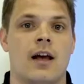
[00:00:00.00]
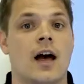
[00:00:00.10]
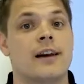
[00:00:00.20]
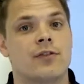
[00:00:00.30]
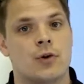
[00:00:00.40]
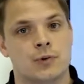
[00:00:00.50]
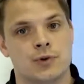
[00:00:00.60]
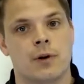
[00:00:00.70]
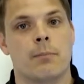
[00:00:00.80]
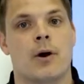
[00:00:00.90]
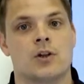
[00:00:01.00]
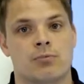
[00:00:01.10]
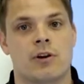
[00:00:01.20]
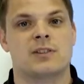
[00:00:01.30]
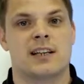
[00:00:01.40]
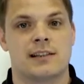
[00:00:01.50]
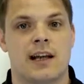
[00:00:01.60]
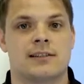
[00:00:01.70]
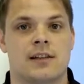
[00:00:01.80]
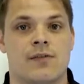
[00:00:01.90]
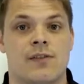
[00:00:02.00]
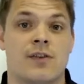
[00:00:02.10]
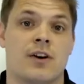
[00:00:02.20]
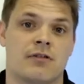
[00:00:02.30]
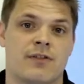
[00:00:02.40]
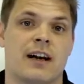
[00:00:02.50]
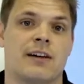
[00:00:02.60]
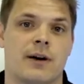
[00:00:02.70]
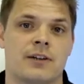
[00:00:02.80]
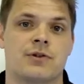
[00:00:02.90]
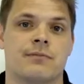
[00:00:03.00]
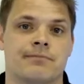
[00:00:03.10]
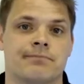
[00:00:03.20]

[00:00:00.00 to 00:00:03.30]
And of course, you can post-process later for further evaluation.